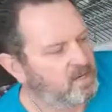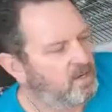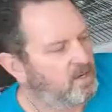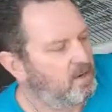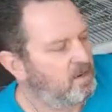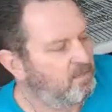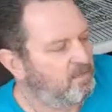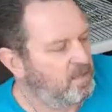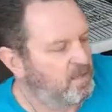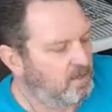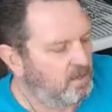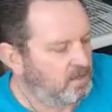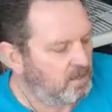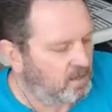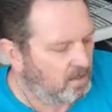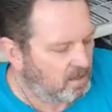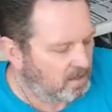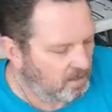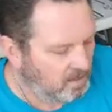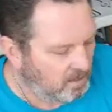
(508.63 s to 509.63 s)
have
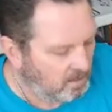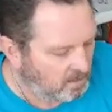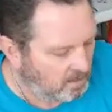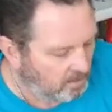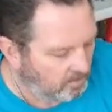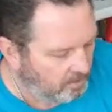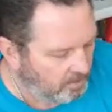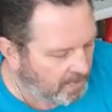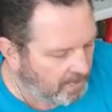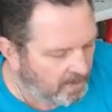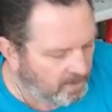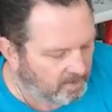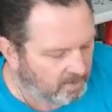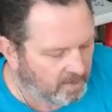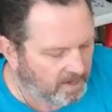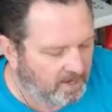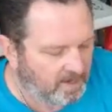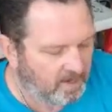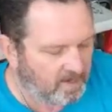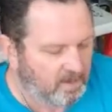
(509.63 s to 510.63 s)
the
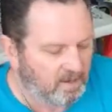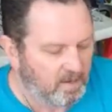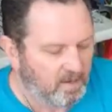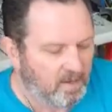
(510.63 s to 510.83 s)
patent on it,